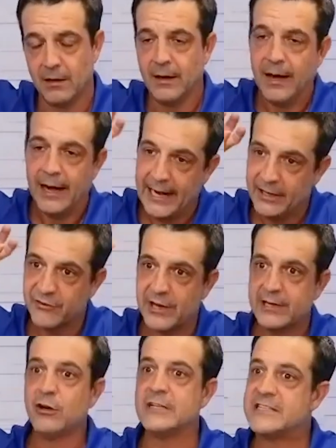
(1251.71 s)
And it's like
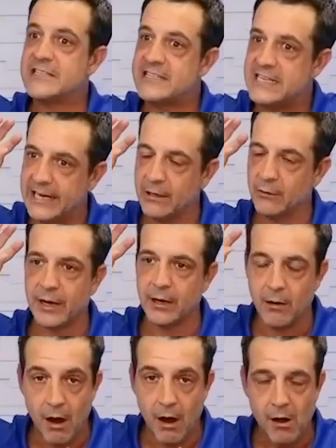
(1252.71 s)
you could see it. It's like,
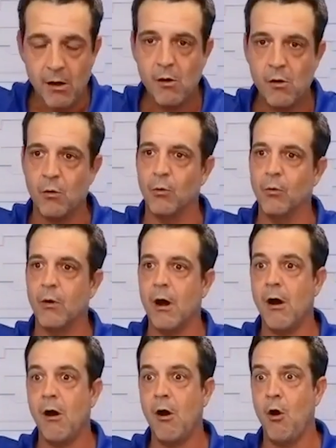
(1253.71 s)
oh,
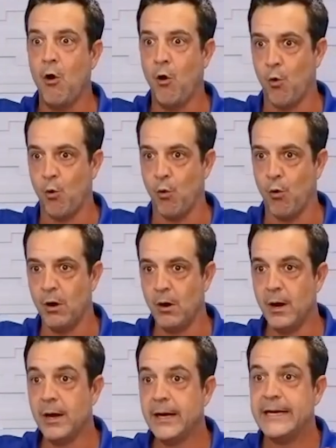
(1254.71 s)
oh,
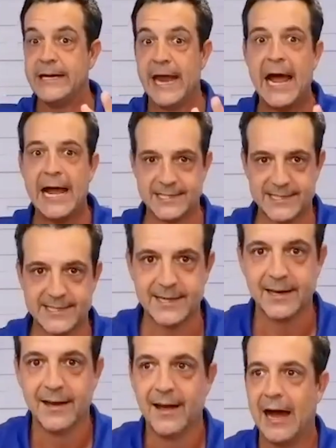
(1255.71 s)
yes.
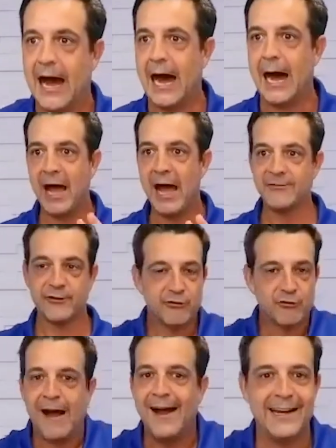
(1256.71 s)
I'm not just
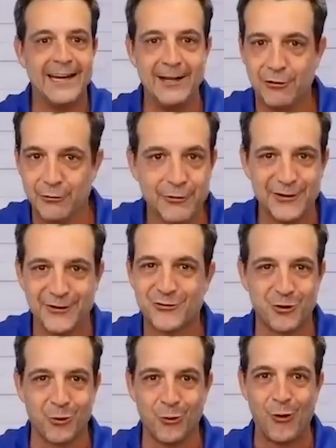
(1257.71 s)
trying to get through this
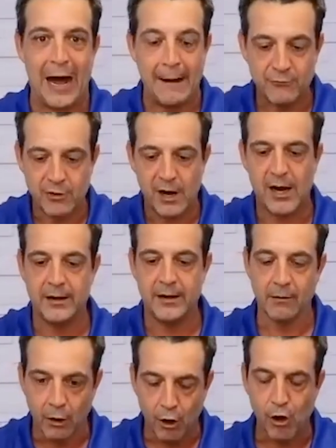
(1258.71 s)
school. I'm trying to
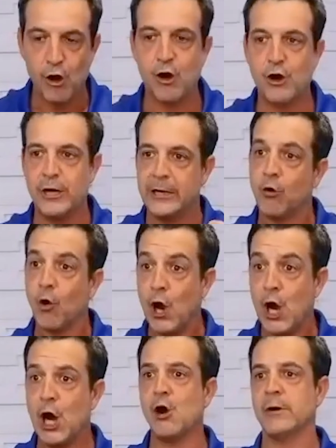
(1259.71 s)
learn and
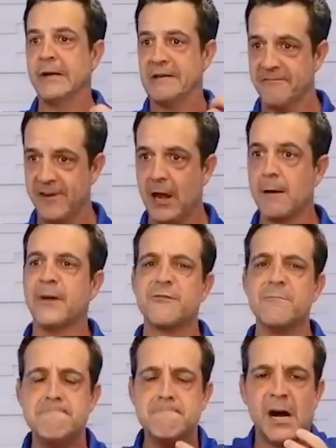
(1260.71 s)
grow and develop as
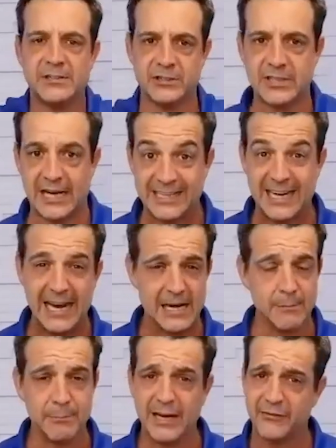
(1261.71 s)
much as I can
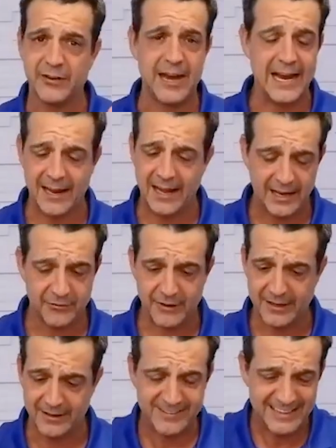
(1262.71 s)
and be as, as
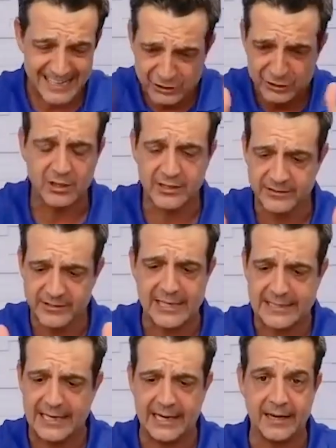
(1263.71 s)
intentional as I
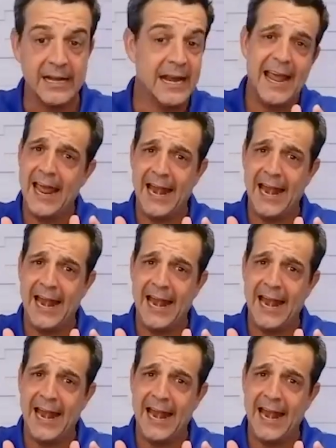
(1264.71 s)
can. And I